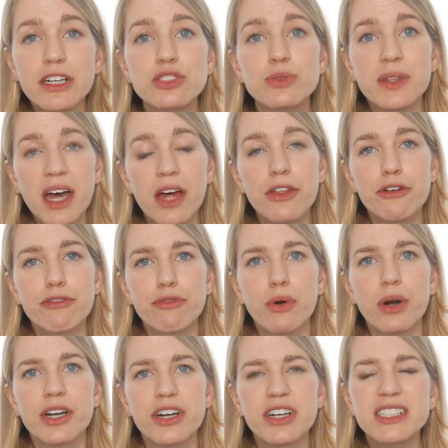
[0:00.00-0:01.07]
French with other
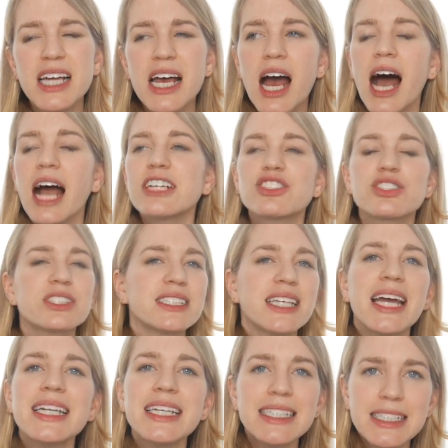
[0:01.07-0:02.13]
foreigners. I
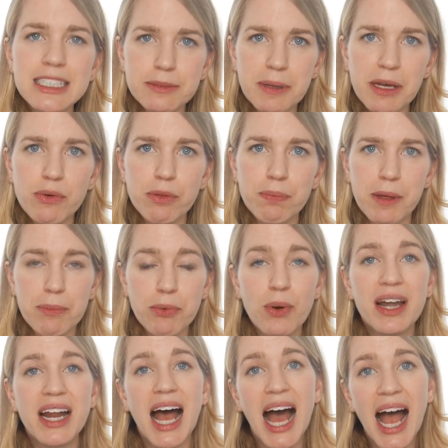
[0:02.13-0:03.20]
tended to speak with
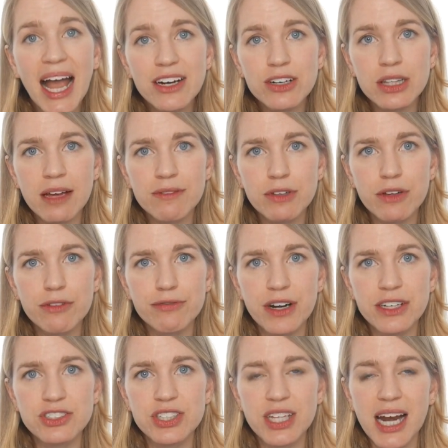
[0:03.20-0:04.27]
people at a higher level of
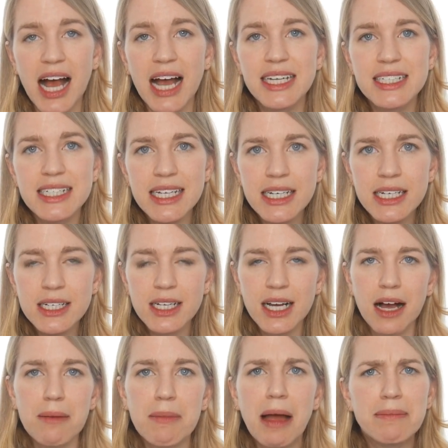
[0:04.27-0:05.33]
French than I did.
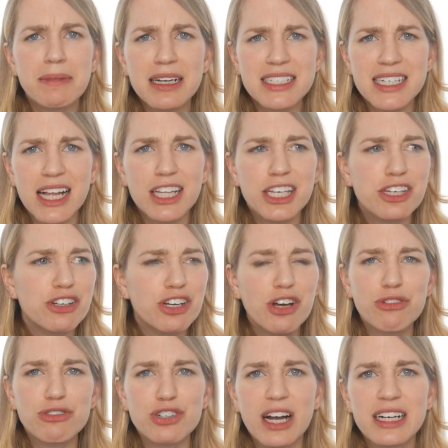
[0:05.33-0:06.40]
I'm not telling you to
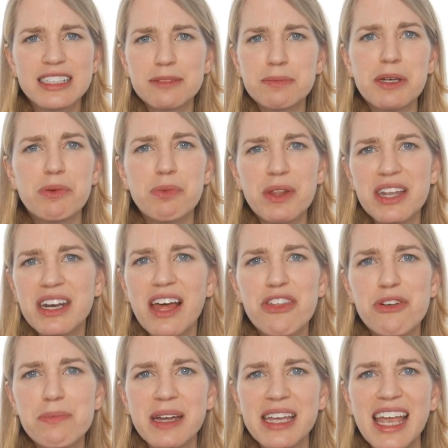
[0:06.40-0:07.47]
go try to speak with
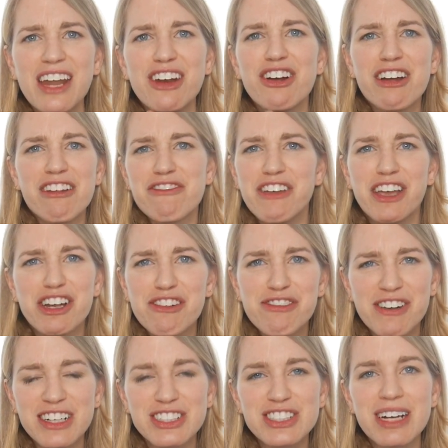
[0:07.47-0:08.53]
another beginner and figure
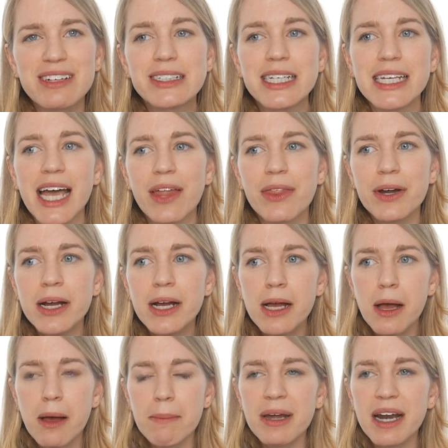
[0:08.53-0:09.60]
French out together,
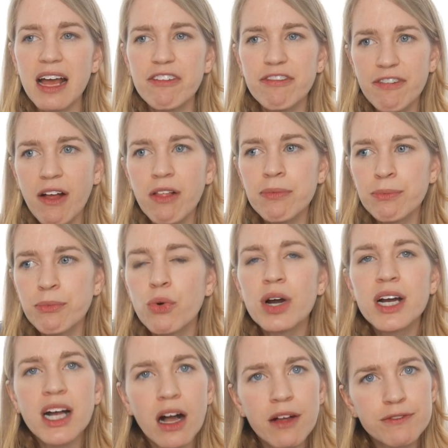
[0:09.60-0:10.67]
but I felt
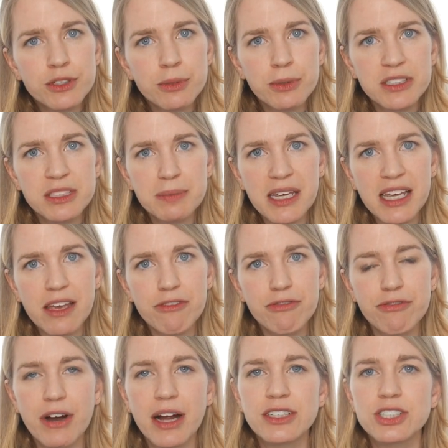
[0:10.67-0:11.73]
more comfortable speaking
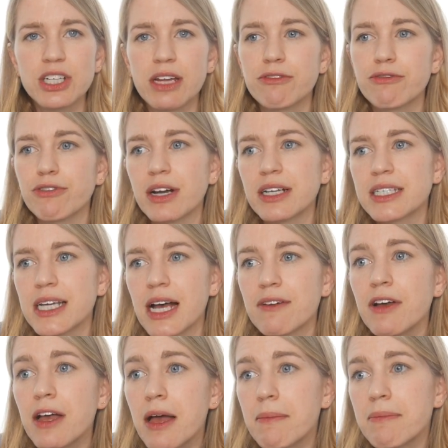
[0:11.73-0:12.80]
French in front
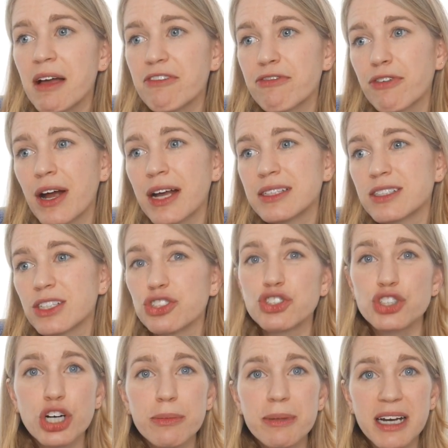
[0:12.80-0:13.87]
of my friend's
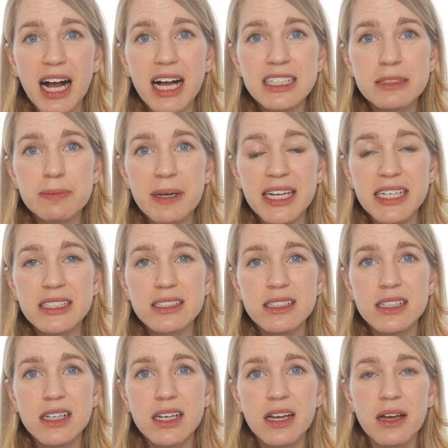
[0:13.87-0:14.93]
German husband
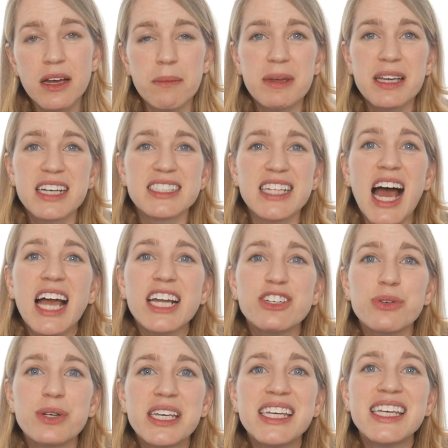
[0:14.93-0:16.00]
because I
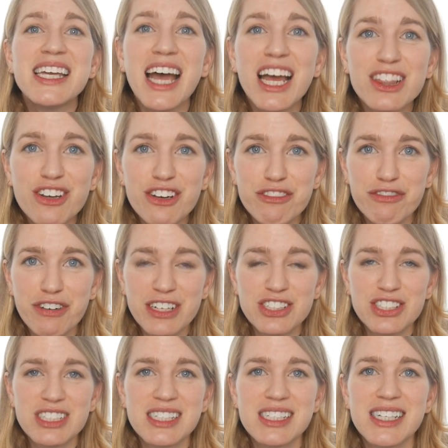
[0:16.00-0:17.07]
knew he had learned
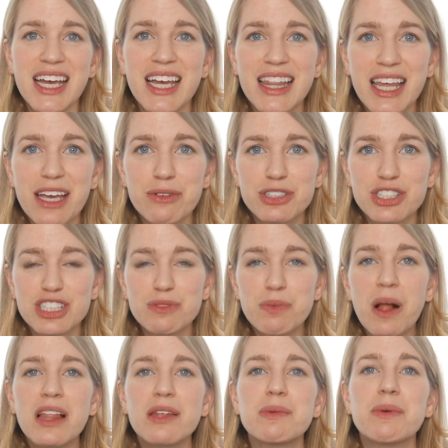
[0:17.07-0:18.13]
French as a second language as
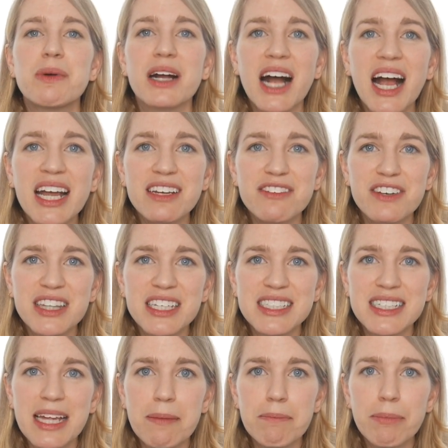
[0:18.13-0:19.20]
well, and we were kind of in the
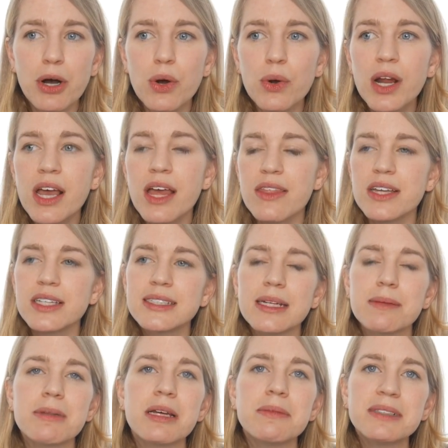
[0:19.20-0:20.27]
same boat, than
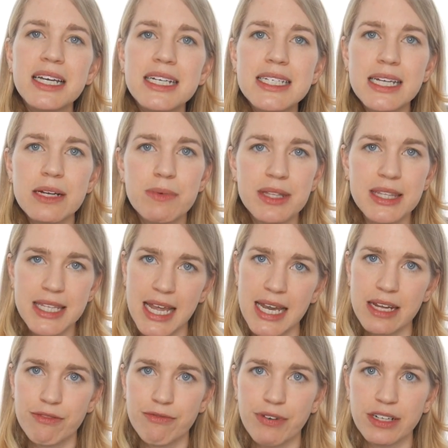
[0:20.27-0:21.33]
sometimes I did with
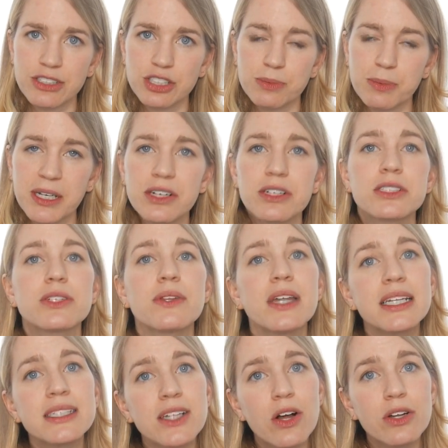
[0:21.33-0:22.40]
native French speakers. So
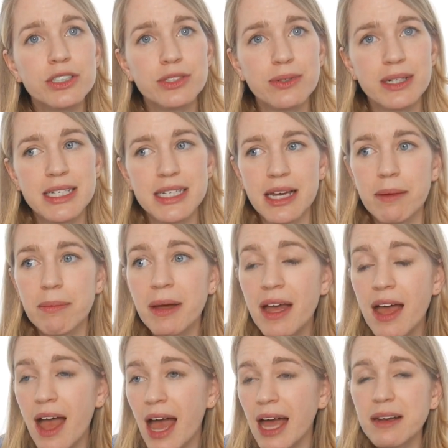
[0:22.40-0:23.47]
that's also a tip.
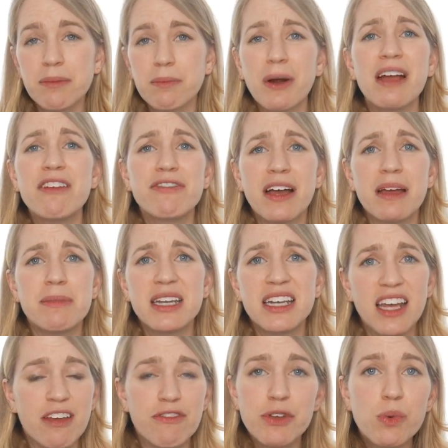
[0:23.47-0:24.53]
And bref, I
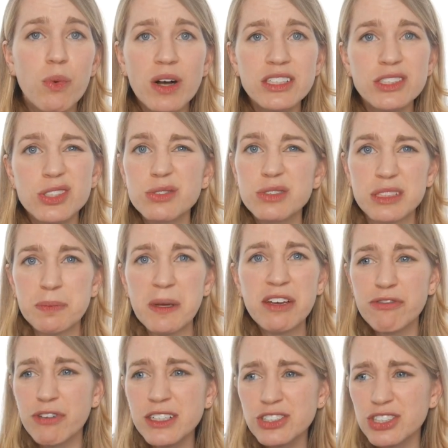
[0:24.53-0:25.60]
mean, if you want to,
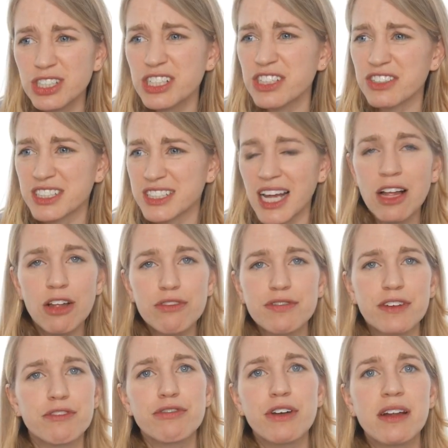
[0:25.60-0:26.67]
speak French to
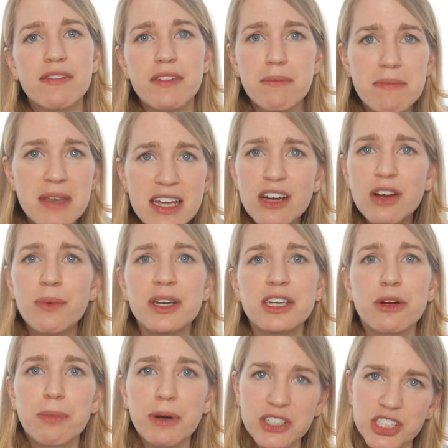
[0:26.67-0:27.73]
yourself in front of the mirror, when
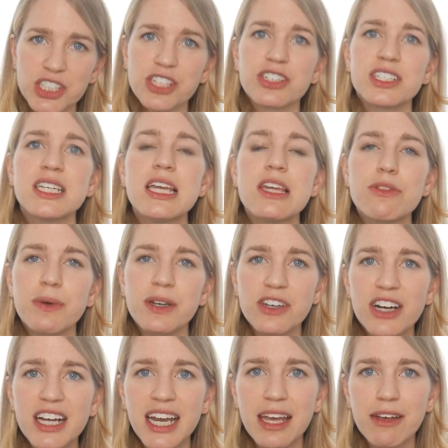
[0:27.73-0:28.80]
you're brushing your teeth, when
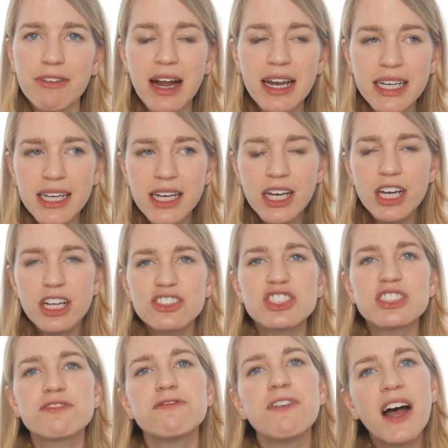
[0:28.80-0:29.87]
you're getting ready.
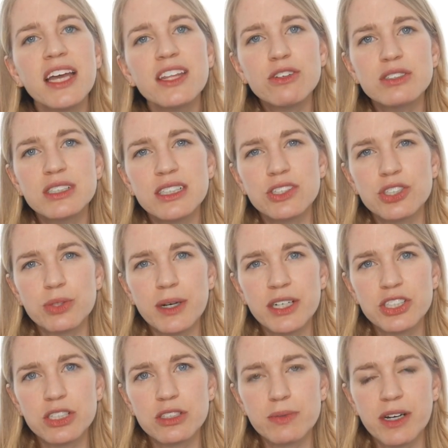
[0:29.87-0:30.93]
Just find those
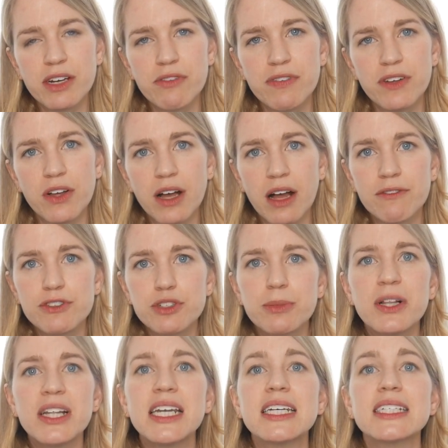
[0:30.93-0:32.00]
situations where you feel
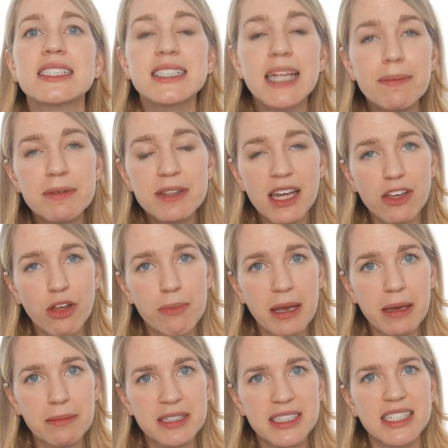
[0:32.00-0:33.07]
comfortable and accept that you'll
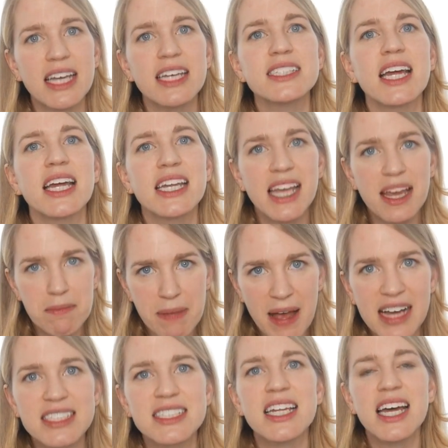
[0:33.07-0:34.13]
make mistakes and get
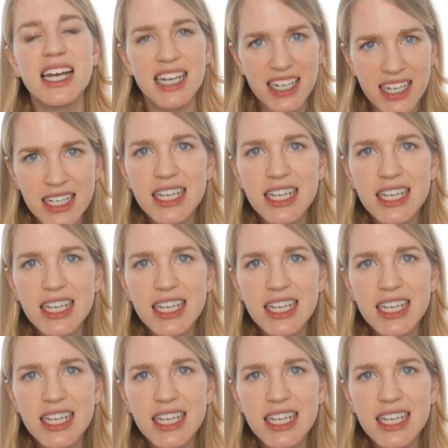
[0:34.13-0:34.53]
past that